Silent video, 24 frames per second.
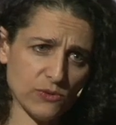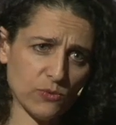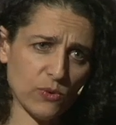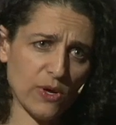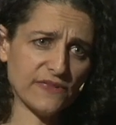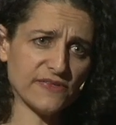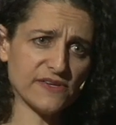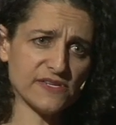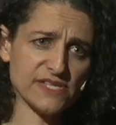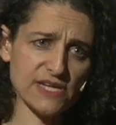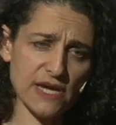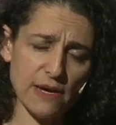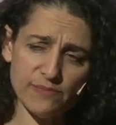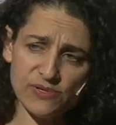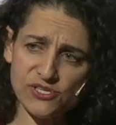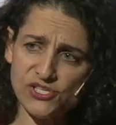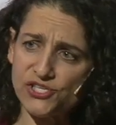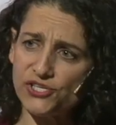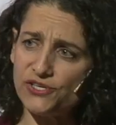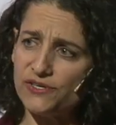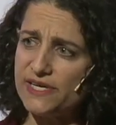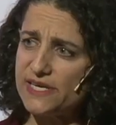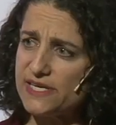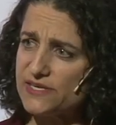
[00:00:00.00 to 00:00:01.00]
to see what the
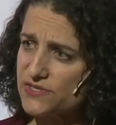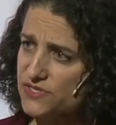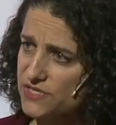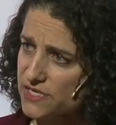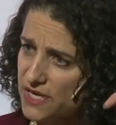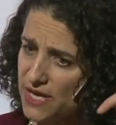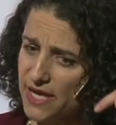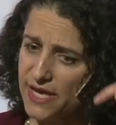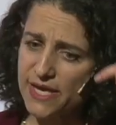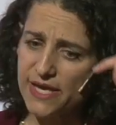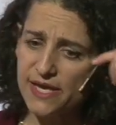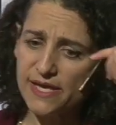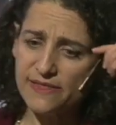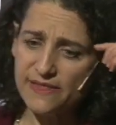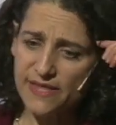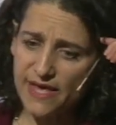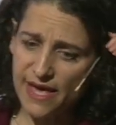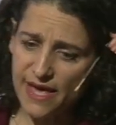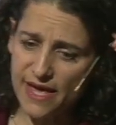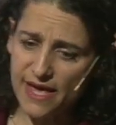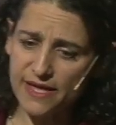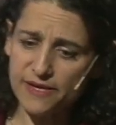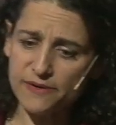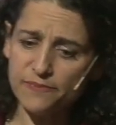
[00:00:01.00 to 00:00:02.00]
temperature is in
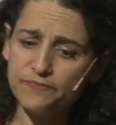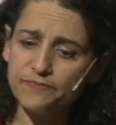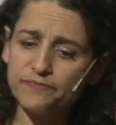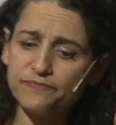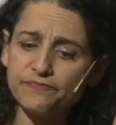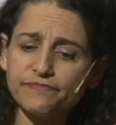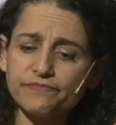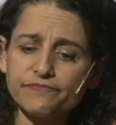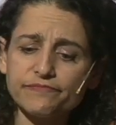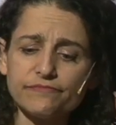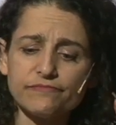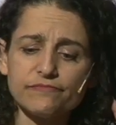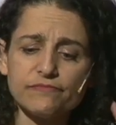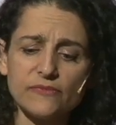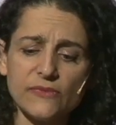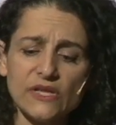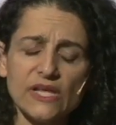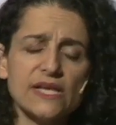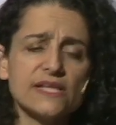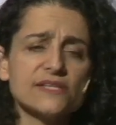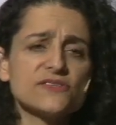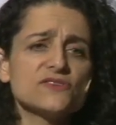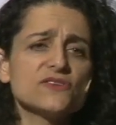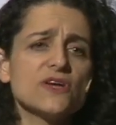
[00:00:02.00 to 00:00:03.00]
the head.
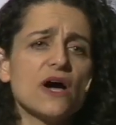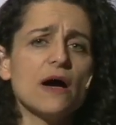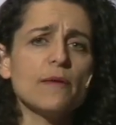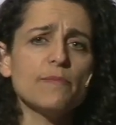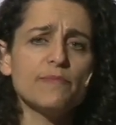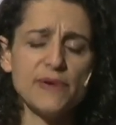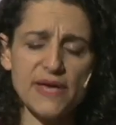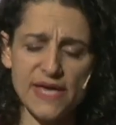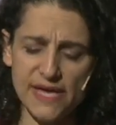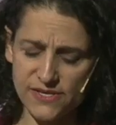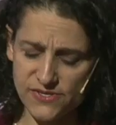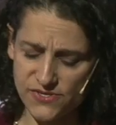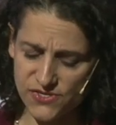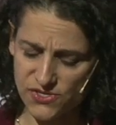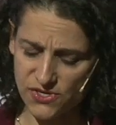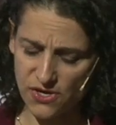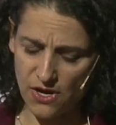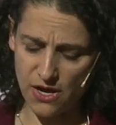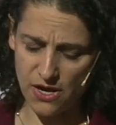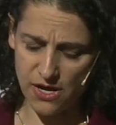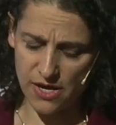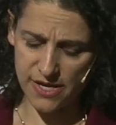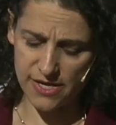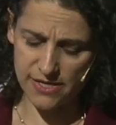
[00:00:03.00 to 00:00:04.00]
It's not based
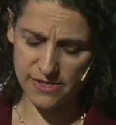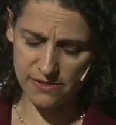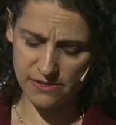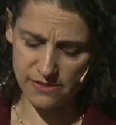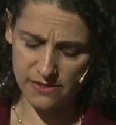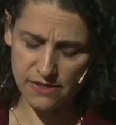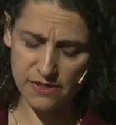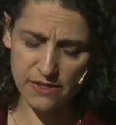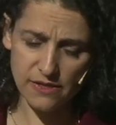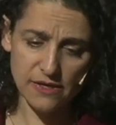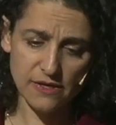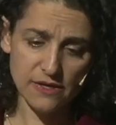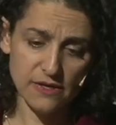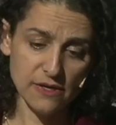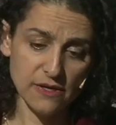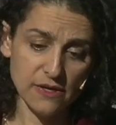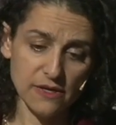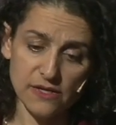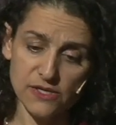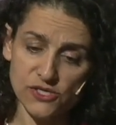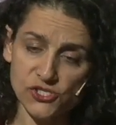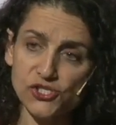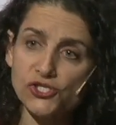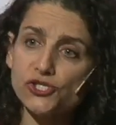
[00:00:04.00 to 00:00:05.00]
on
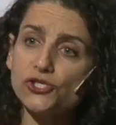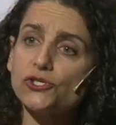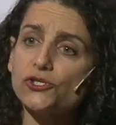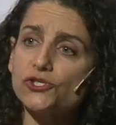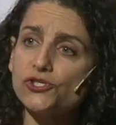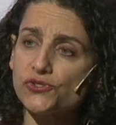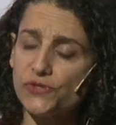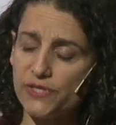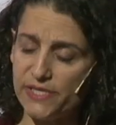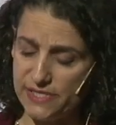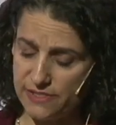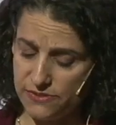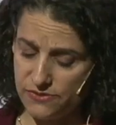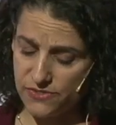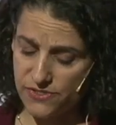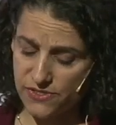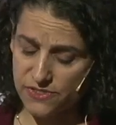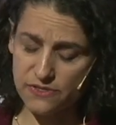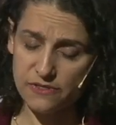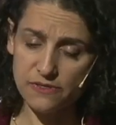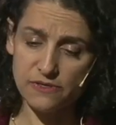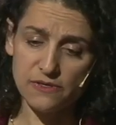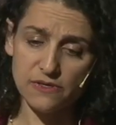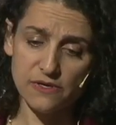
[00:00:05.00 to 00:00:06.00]

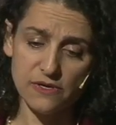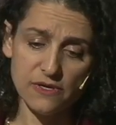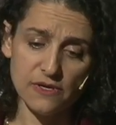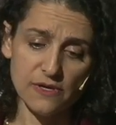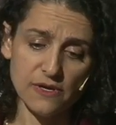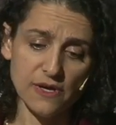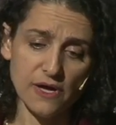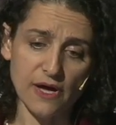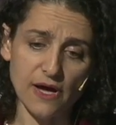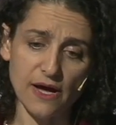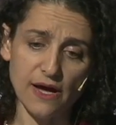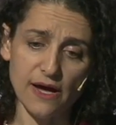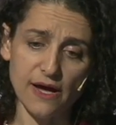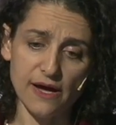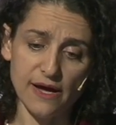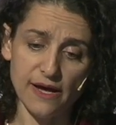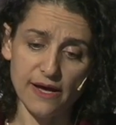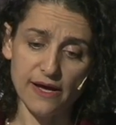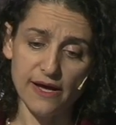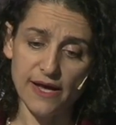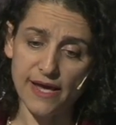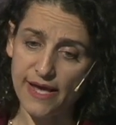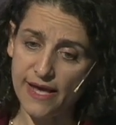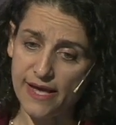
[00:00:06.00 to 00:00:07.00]
children's
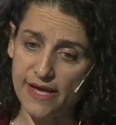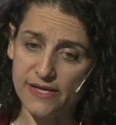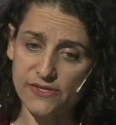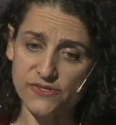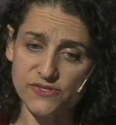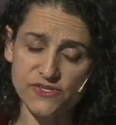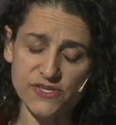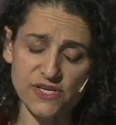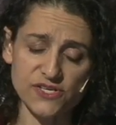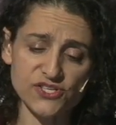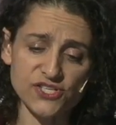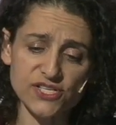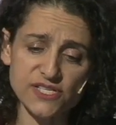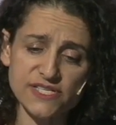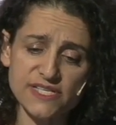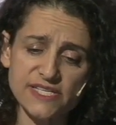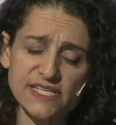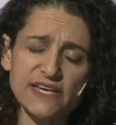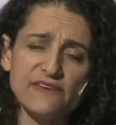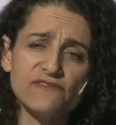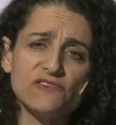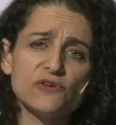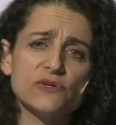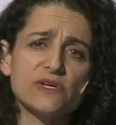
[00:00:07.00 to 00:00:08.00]
uh, heads. And just
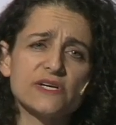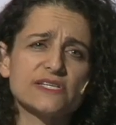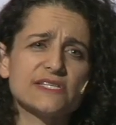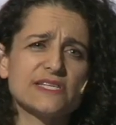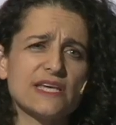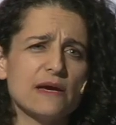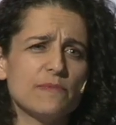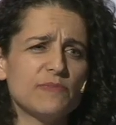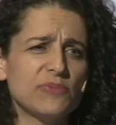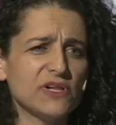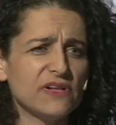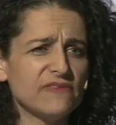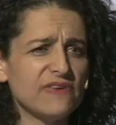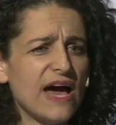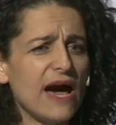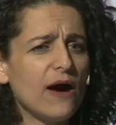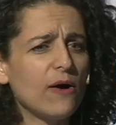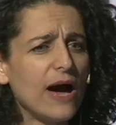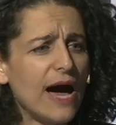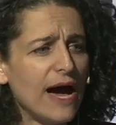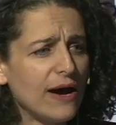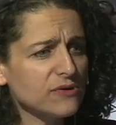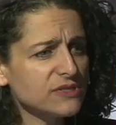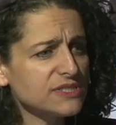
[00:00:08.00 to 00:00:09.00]
to give you an example of
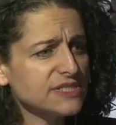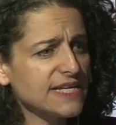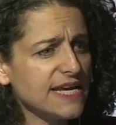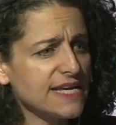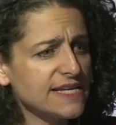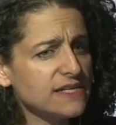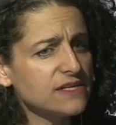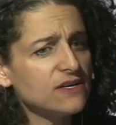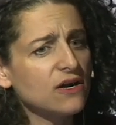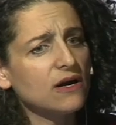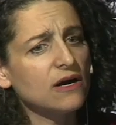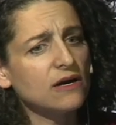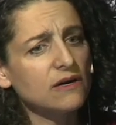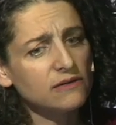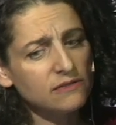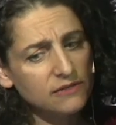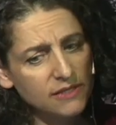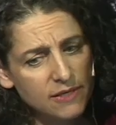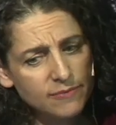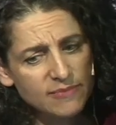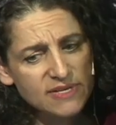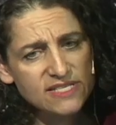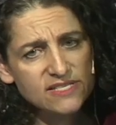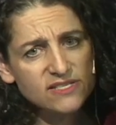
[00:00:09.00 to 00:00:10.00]
how outdated
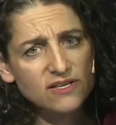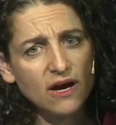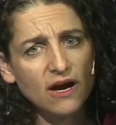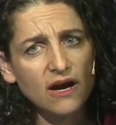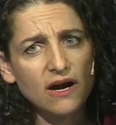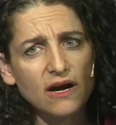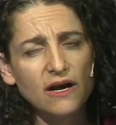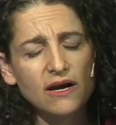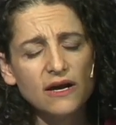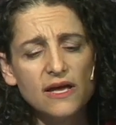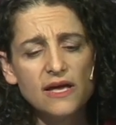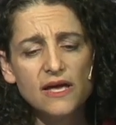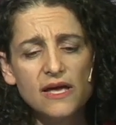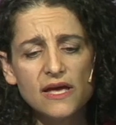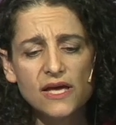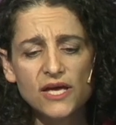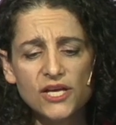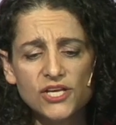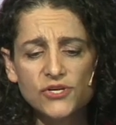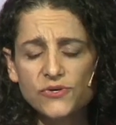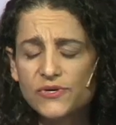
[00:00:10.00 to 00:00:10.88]
our limits are,